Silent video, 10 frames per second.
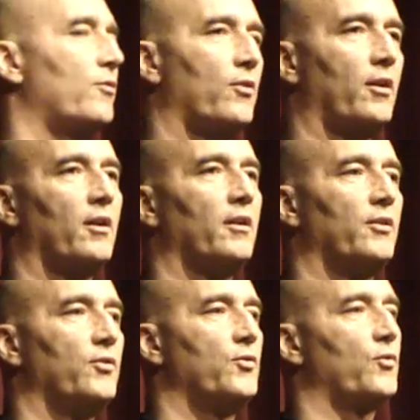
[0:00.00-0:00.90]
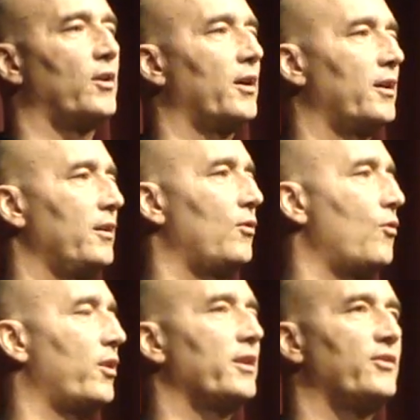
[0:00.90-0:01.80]
for drug
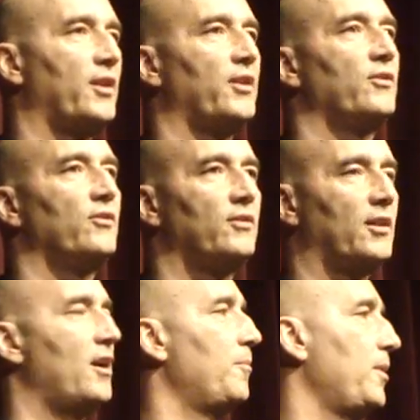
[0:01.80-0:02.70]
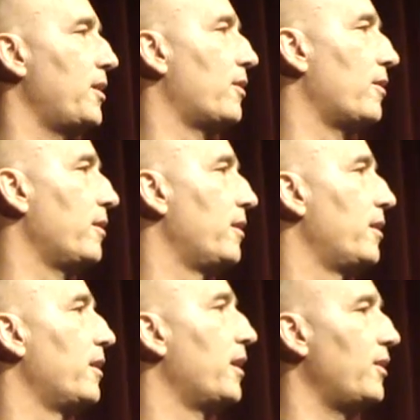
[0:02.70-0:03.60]
organizations to come here
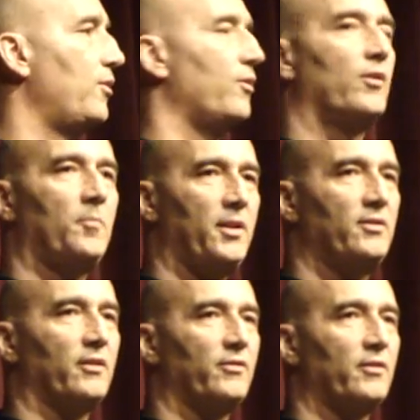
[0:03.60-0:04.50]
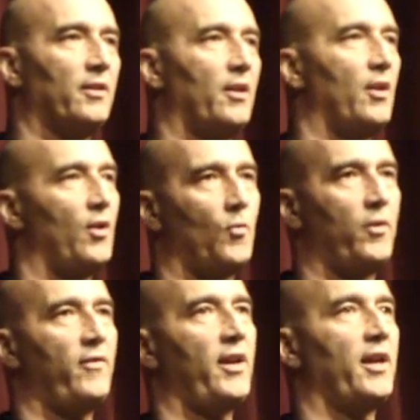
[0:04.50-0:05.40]
and do their business.
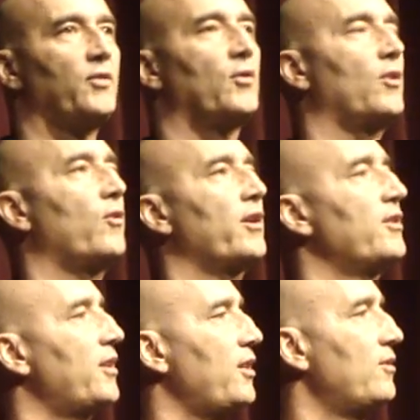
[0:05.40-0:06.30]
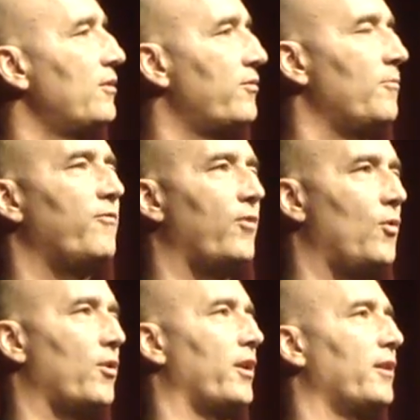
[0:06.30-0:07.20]
We've had drug organizations from
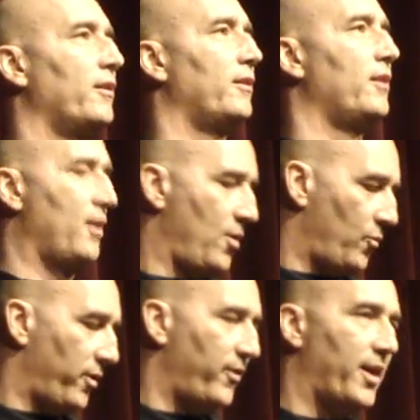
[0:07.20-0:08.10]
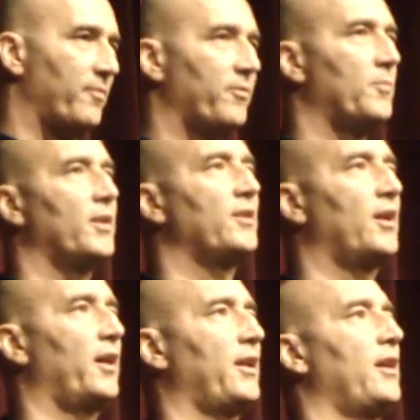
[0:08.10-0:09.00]
Florida, we've had them from
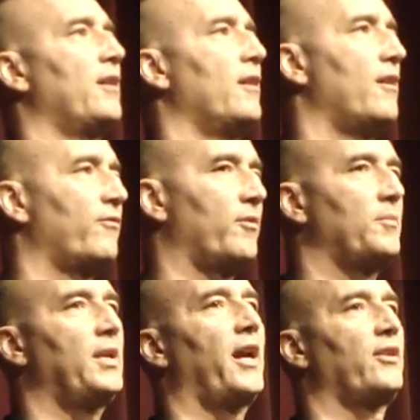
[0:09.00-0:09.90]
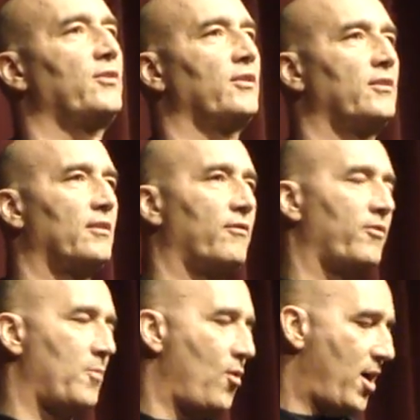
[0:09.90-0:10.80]
Kentucky, from Texas,
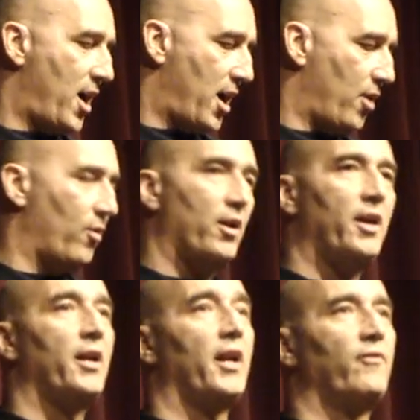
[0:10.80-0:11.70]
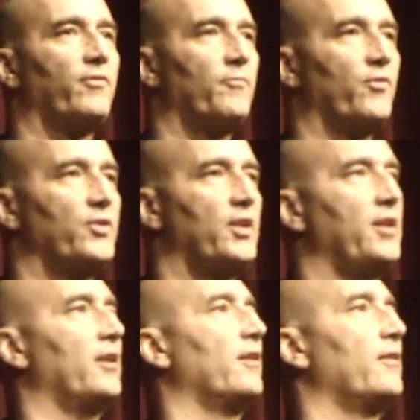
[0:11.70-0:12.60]
from Ohio, and from
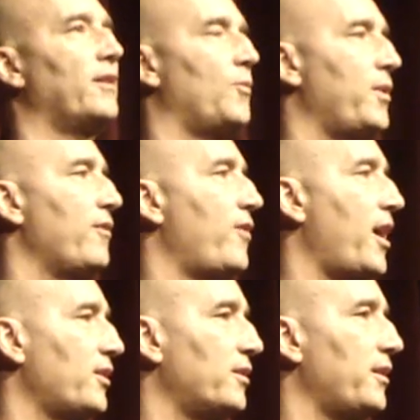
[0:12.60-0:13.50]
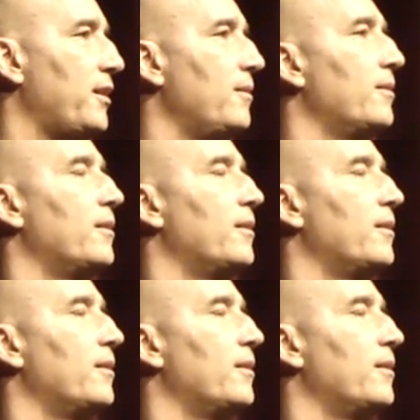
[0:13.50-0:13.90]
Virginia that we've actually